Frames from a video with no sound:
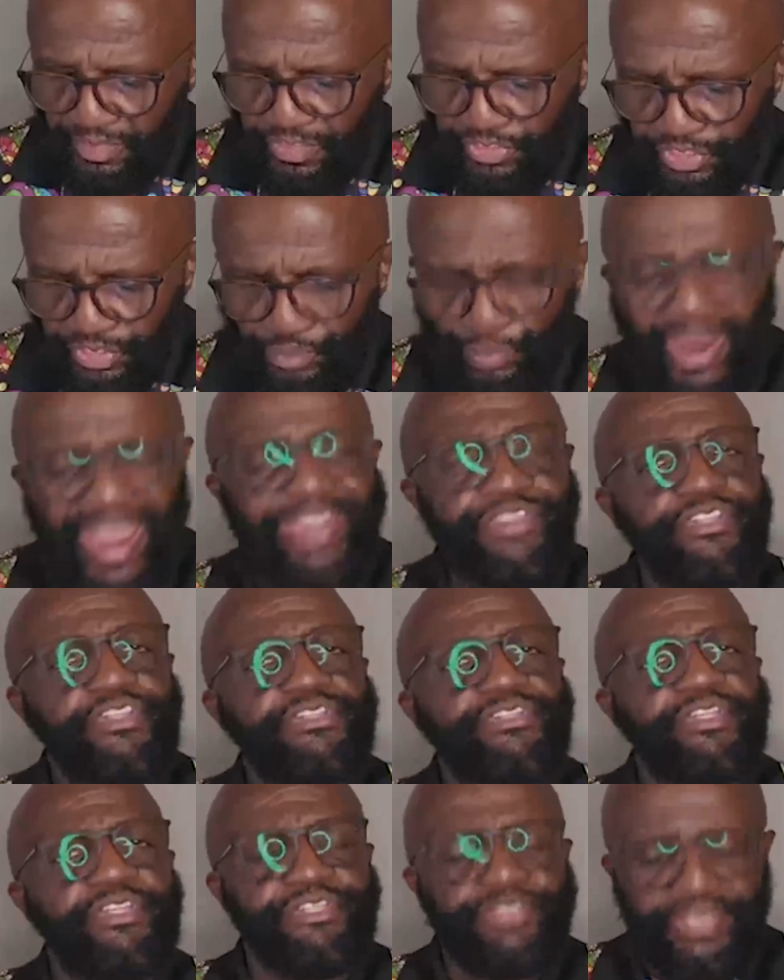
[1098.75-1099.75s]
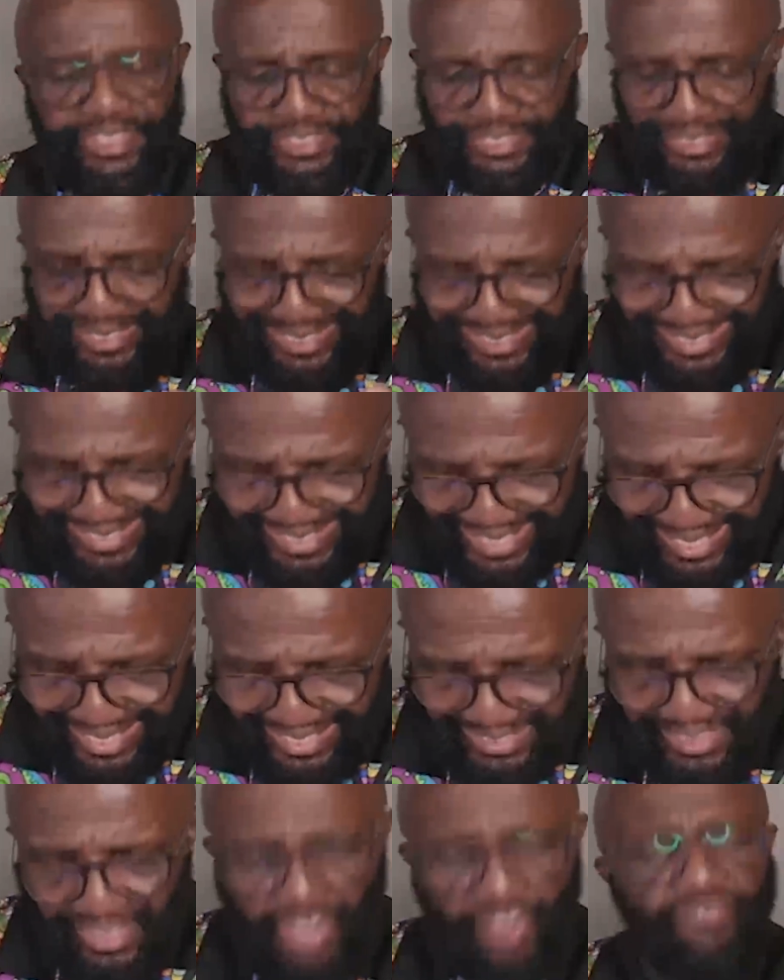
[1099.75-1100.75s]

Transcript: See, righteousness is a state